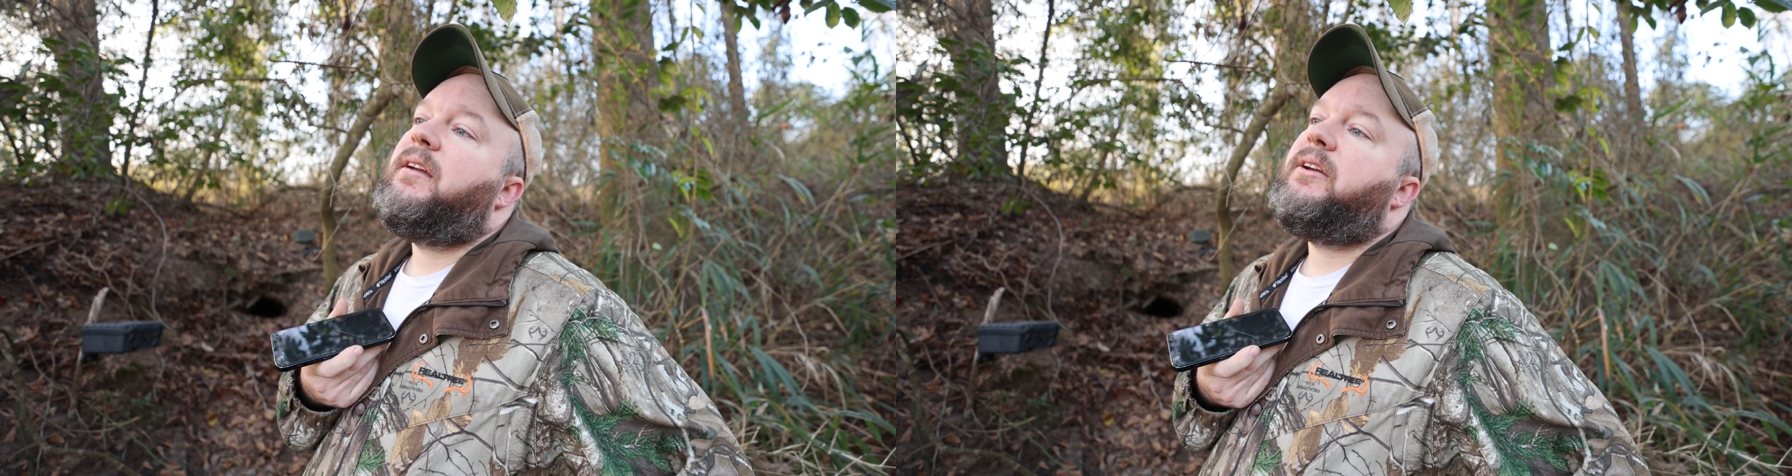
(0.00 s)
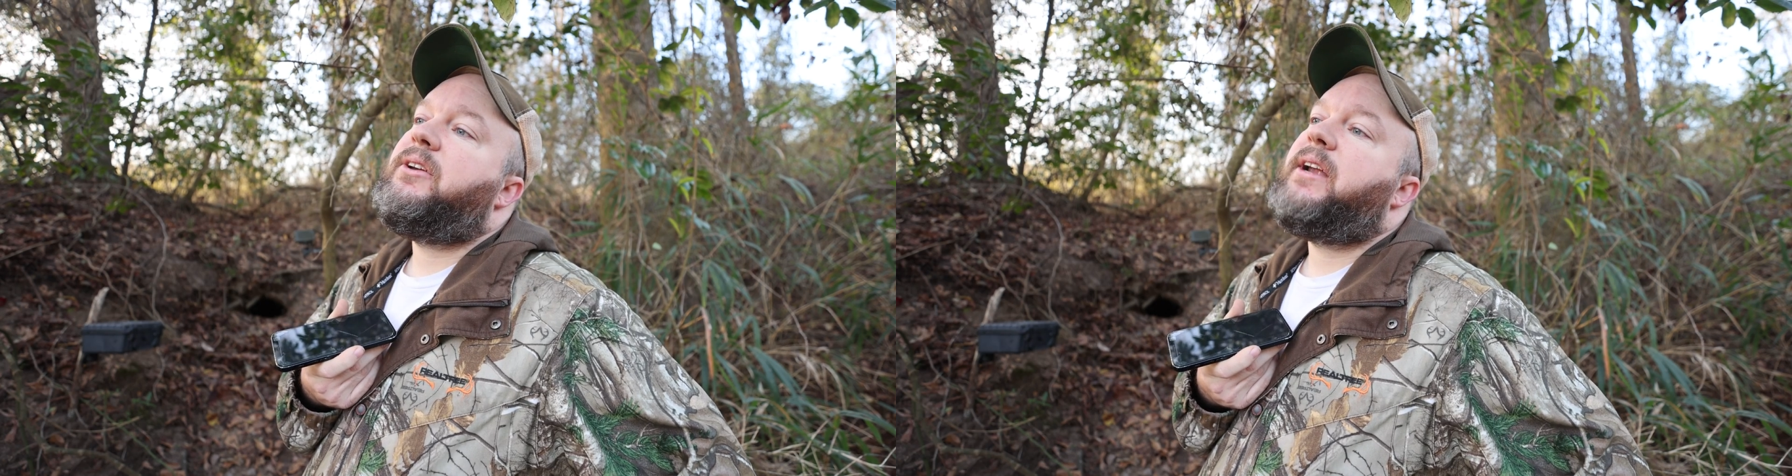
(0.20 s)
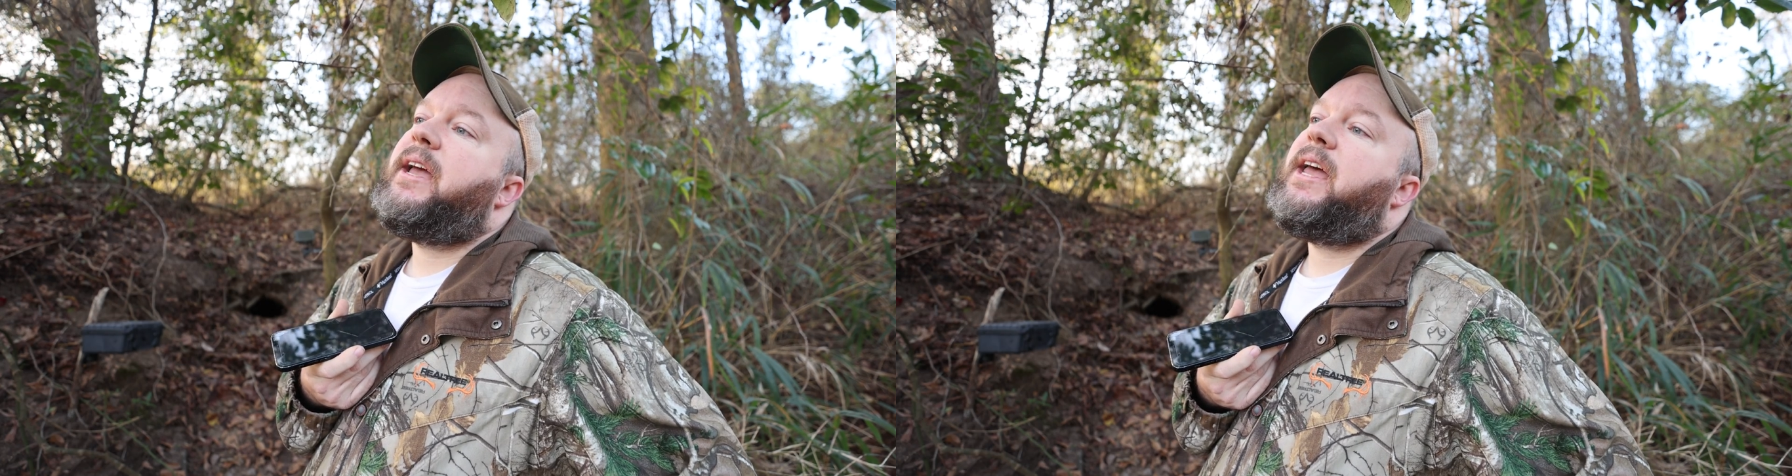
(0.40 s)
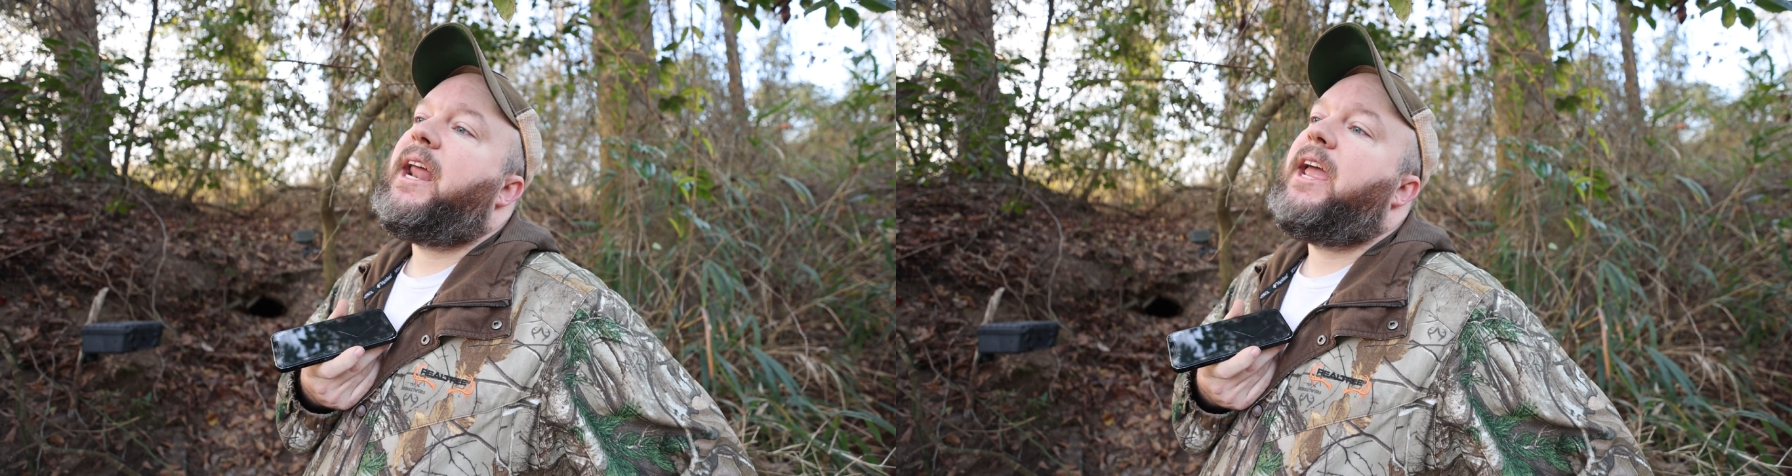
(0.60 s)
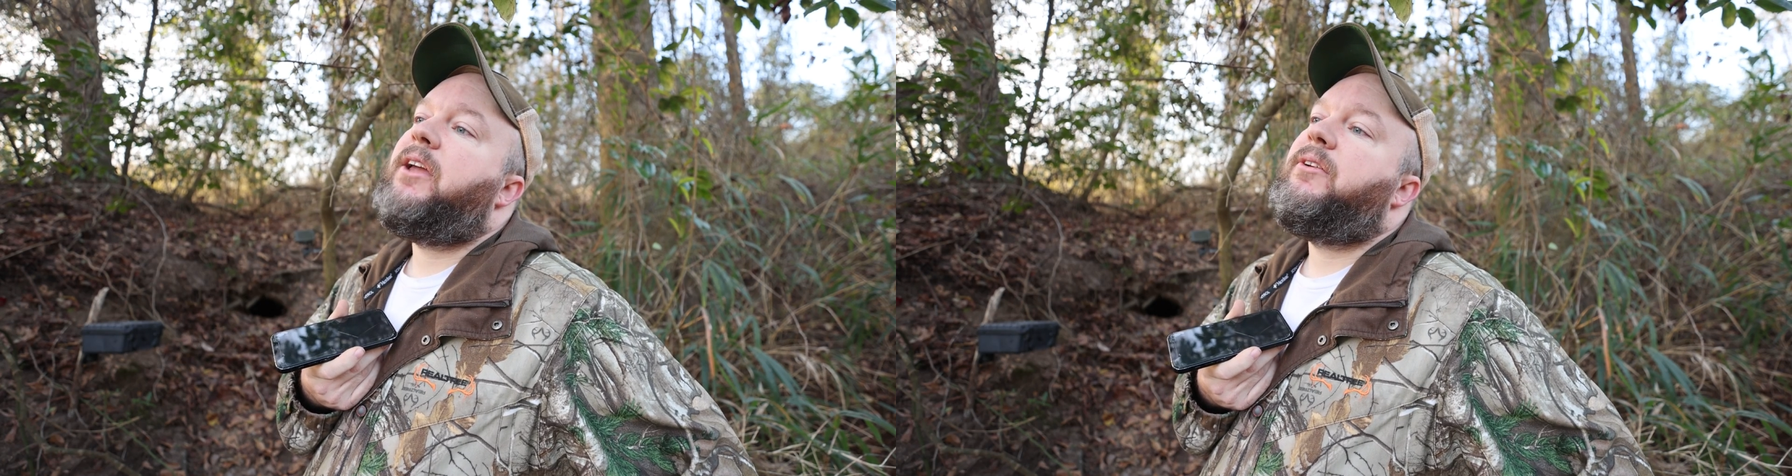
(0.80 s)
I could have had
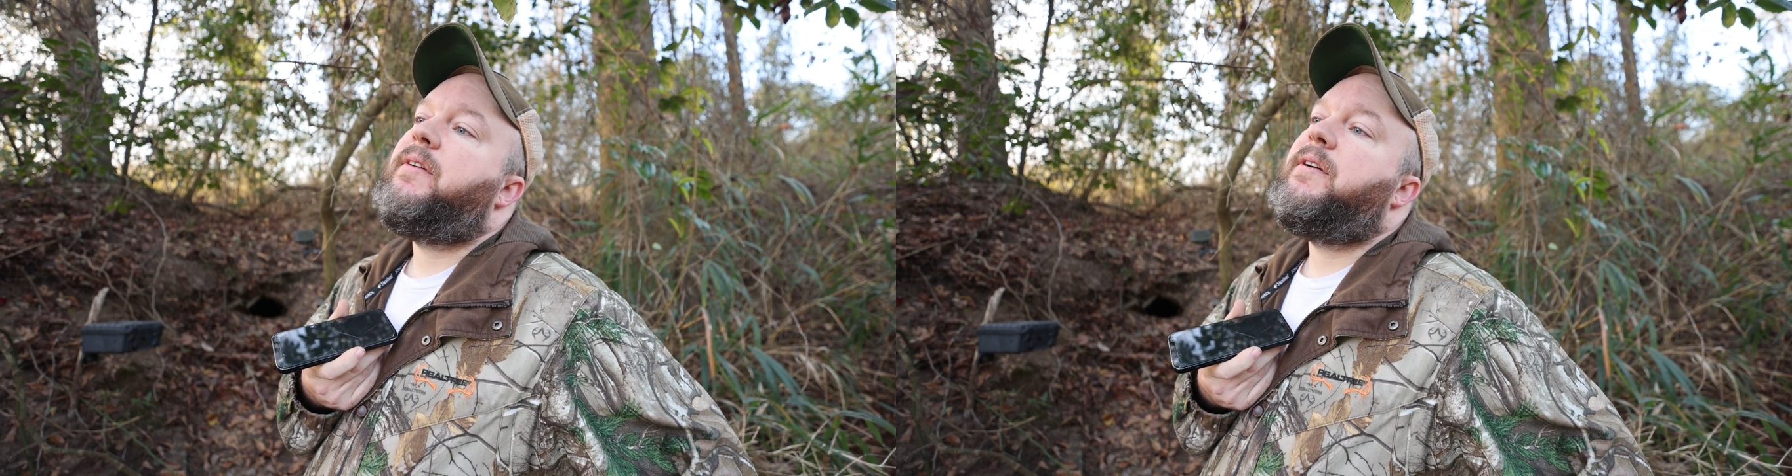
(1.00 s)
a